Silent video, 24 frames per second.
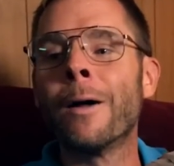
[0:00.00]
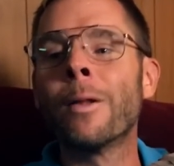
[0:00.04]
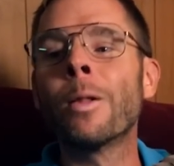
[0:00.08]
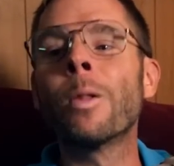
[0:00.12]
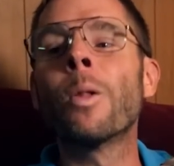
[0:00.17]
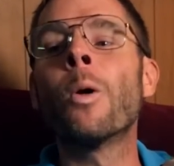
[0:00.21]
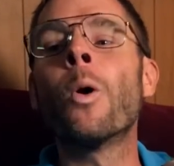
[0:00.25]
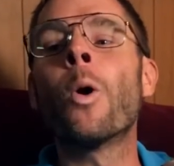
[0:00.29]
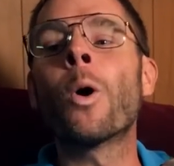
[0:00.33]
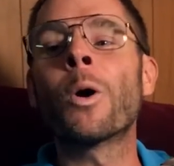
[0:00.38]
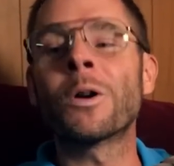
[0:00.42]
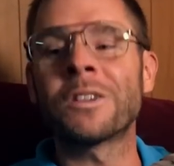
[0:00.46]

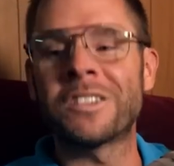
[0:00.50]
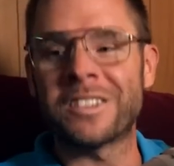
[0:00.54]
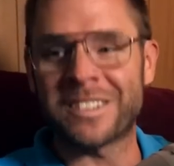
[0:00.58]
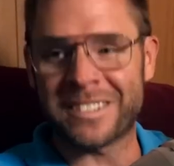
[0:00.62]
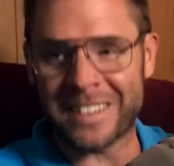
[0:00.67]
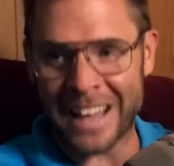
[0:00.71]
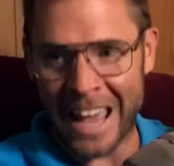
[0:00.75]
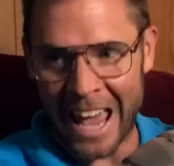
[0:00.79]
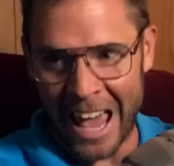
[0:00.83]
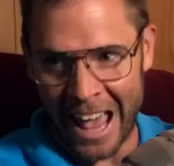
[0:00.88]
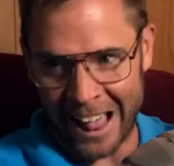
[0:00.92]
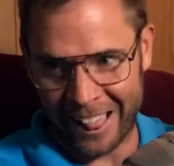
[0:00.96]
Lord
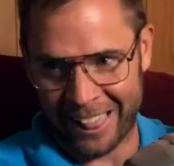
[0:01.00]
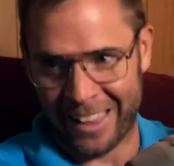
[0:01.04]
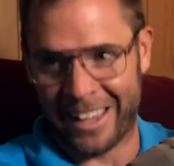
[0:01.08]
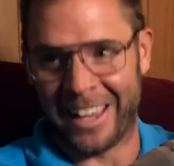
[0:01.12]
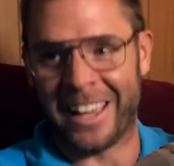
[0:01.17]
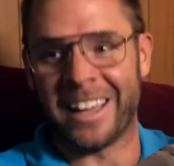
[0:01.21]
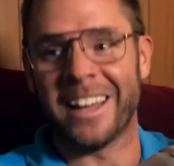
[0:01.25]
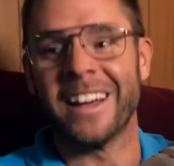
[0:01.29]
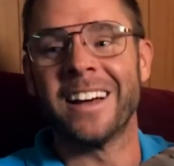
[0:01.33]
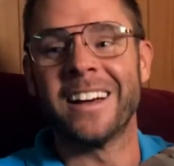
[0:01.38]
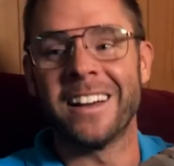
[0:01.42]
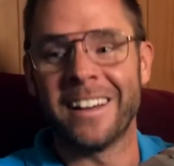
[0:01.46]

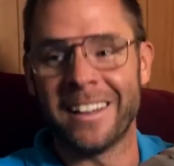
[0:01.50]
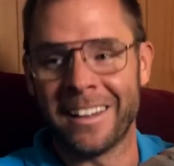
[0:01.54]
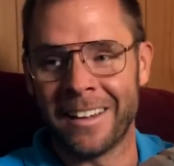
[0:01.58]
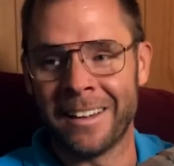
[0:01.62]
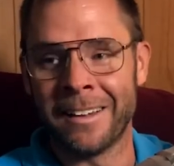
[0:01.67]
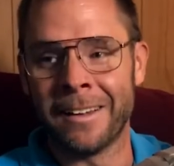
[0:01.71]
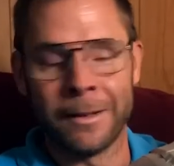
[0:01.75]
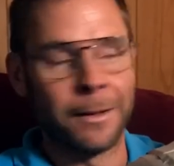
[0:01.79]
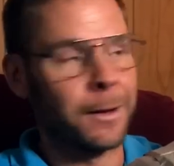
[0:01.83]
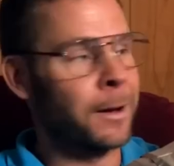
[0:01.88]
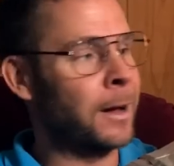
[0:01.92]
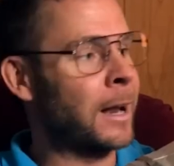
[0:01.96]
Stanley.
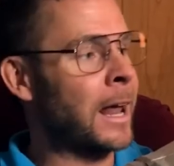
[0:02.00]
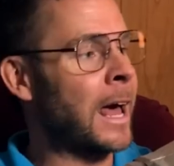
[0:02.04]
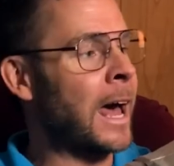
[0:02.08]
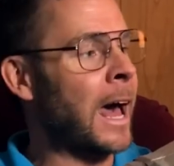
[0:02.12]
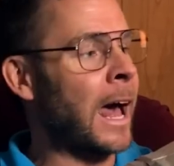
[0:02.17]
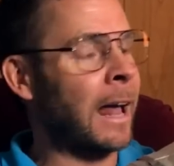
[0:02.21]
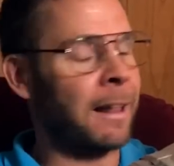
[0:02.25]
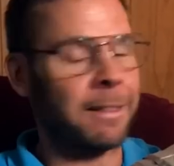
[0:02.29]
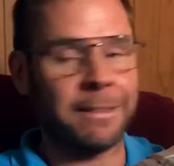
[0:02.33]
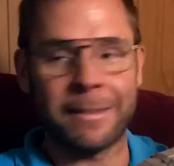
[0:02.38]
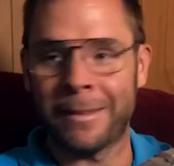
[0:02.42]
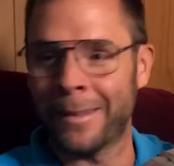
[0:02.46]
Look at
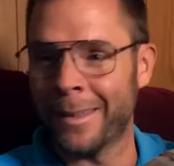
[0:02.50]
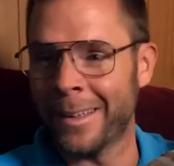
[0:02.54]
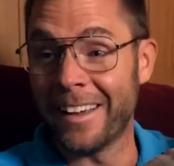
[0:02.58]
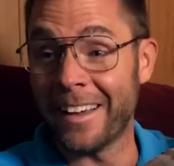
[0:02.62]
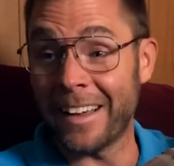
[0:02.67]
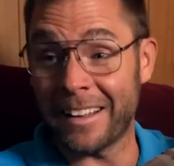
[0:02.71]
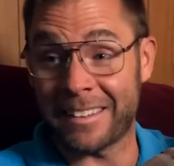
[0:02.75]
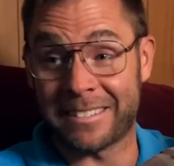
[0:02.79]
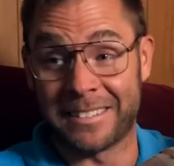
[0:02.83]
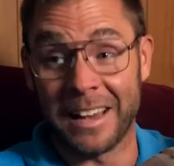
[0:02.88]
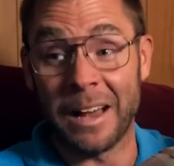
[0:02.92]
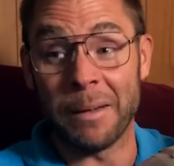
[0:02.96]
that.
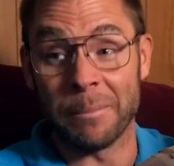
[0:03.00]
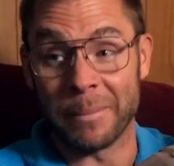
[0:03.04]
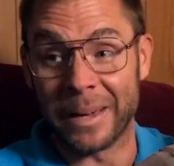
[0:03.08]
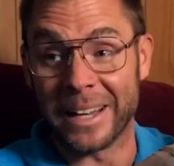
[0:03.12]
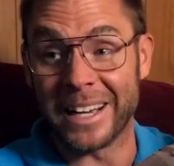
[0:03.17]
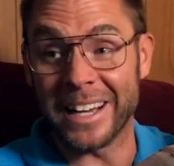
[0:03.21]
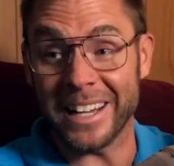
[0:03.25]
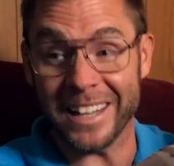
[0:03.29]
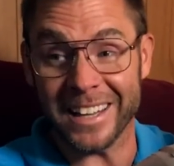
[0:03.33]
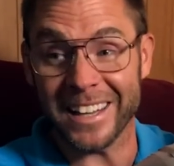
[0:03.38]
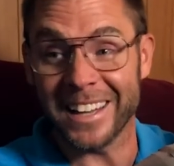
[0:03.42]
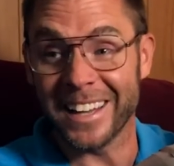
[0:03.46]
That's something,
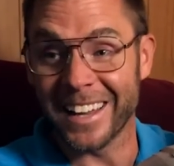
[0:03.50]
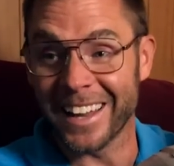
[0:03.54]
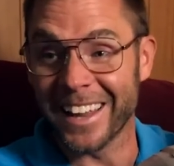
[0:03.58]
isn't it?